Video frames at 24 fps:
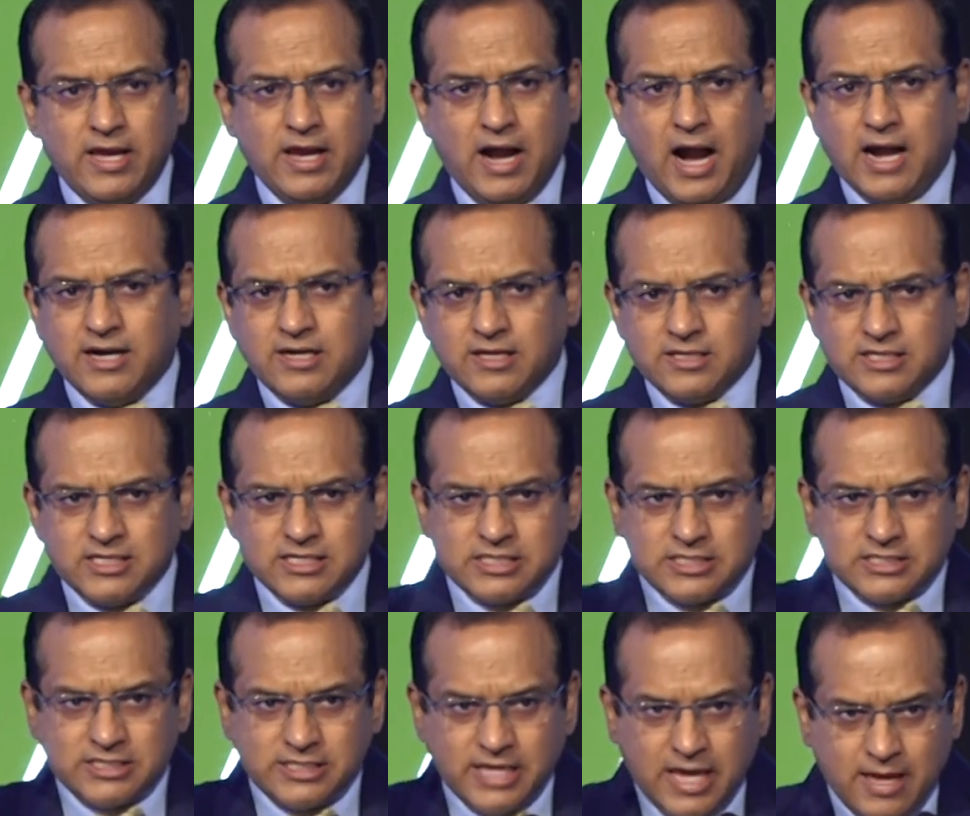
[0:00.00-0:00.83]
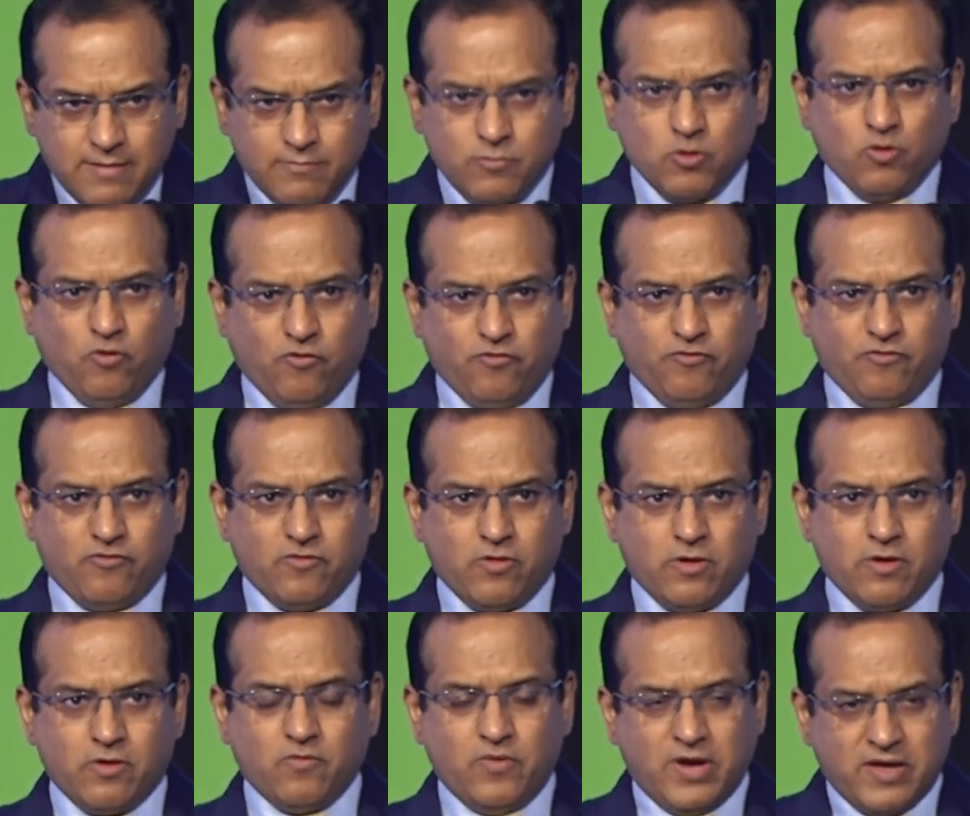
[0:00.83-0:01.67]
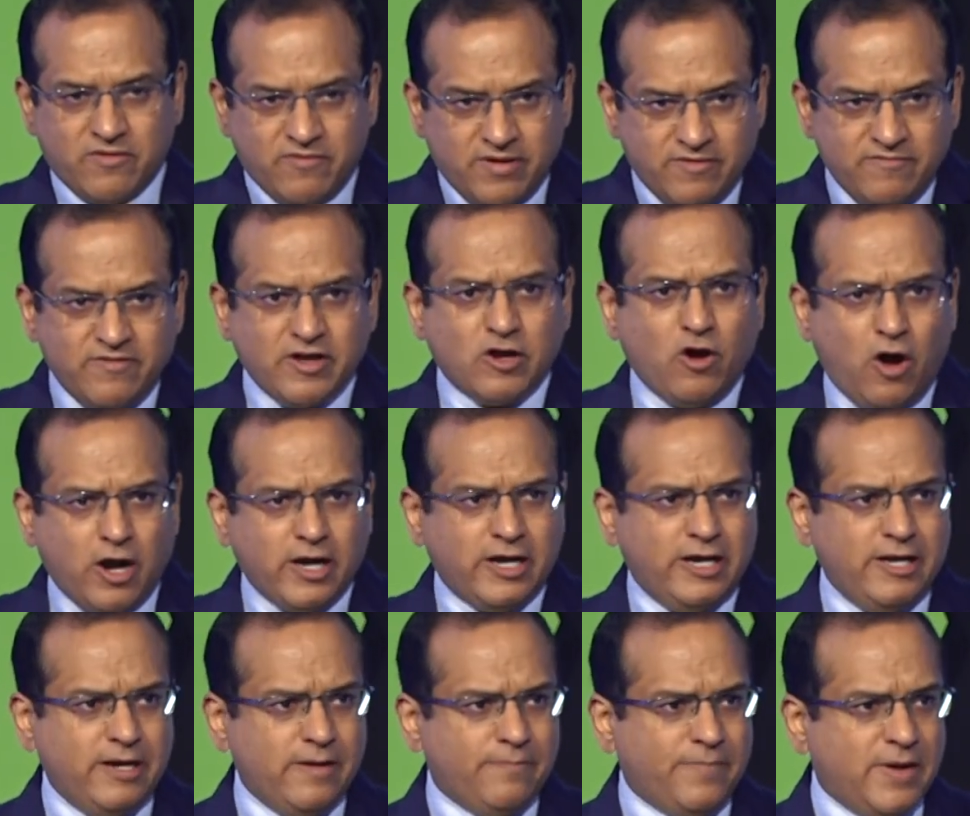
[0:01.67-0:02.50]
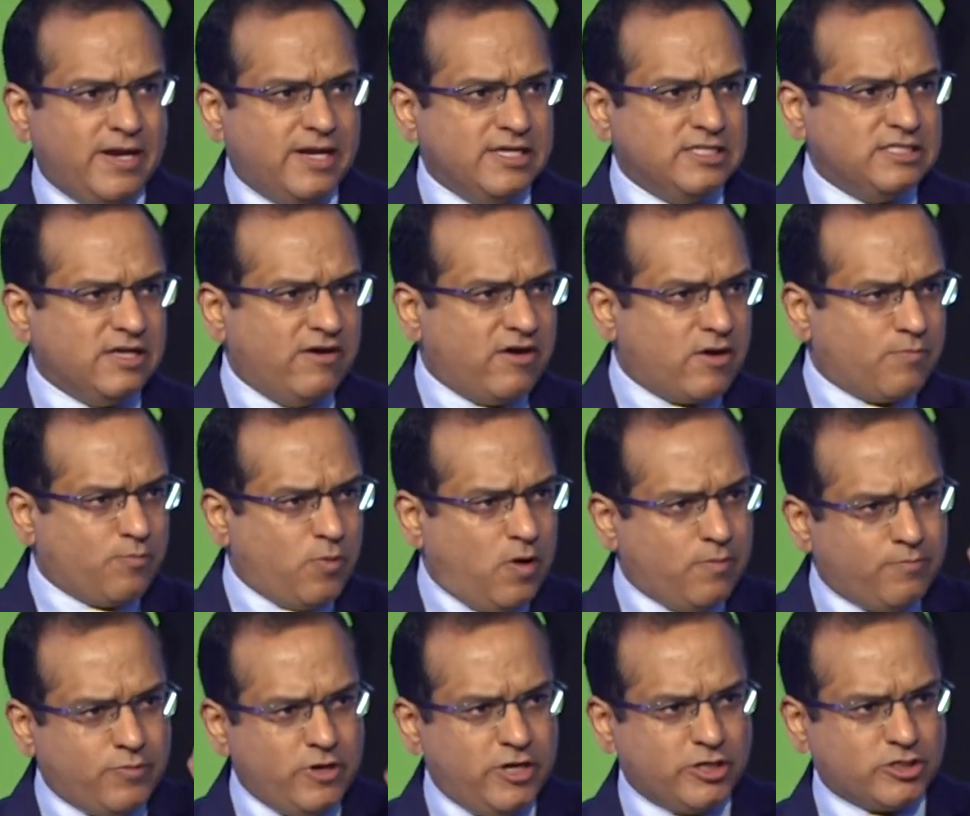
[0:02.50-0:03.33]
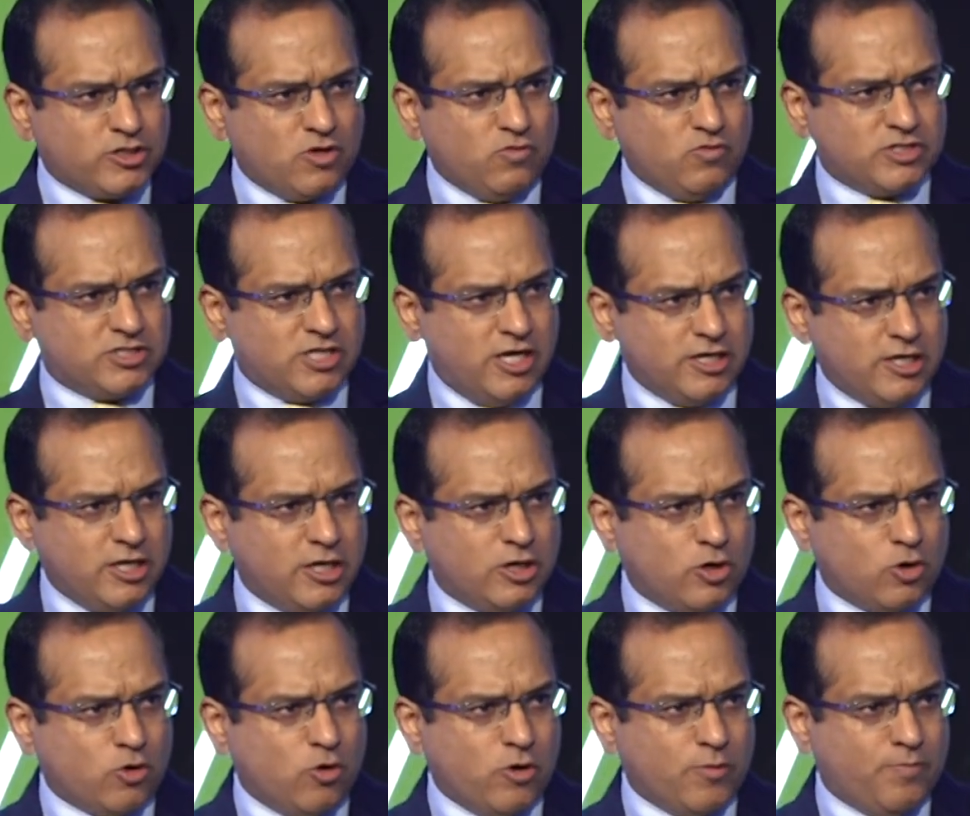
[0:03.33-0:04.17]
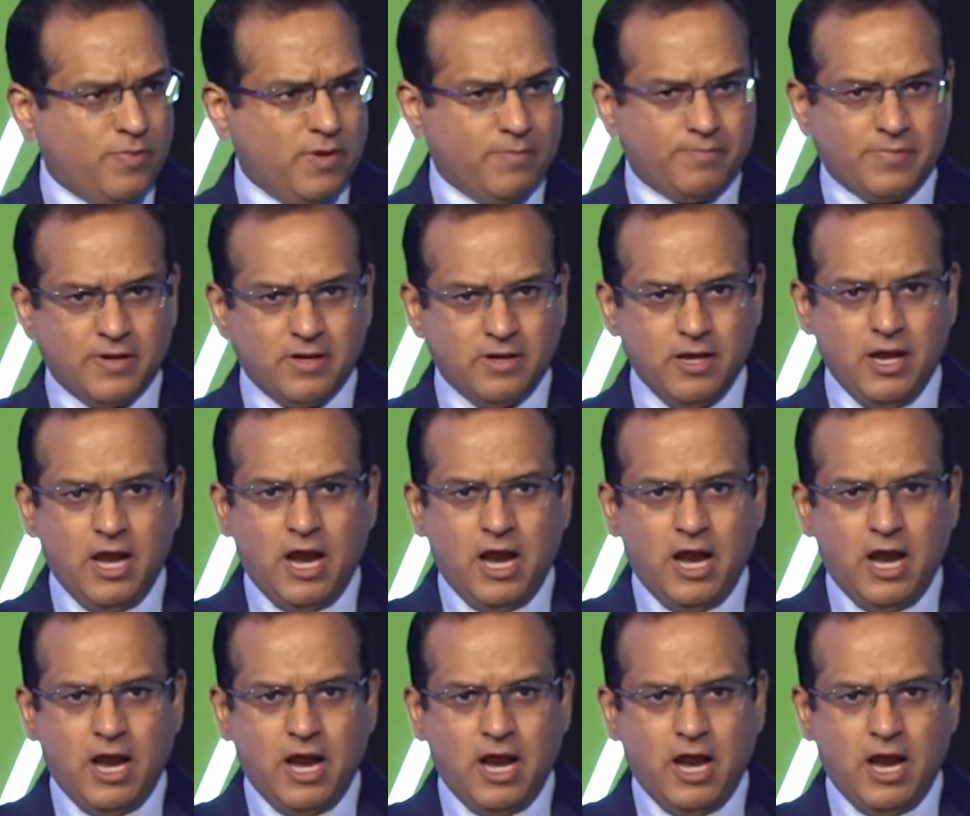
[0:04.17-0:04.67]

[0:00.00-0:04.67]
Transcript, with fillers: under the same roof, where when we got independence, our population was 30 crore people.